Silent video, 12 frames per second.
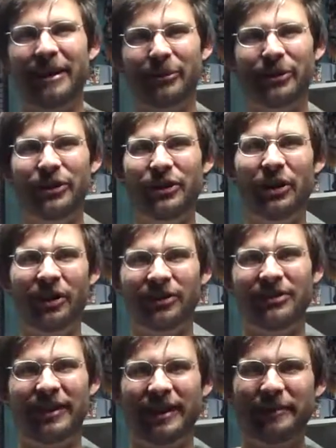I wanted an
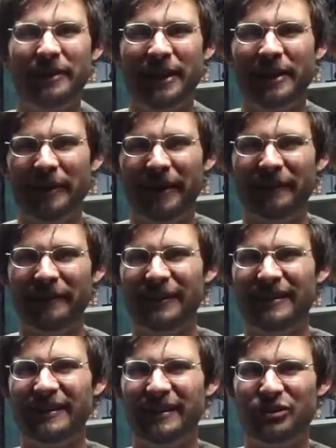R-Type game, and
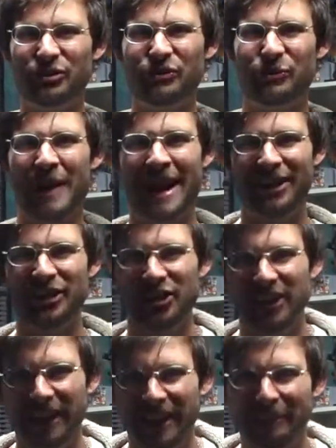this is a
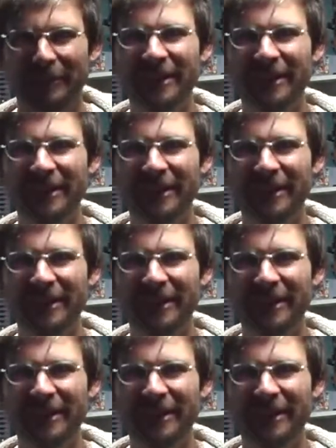strategy game.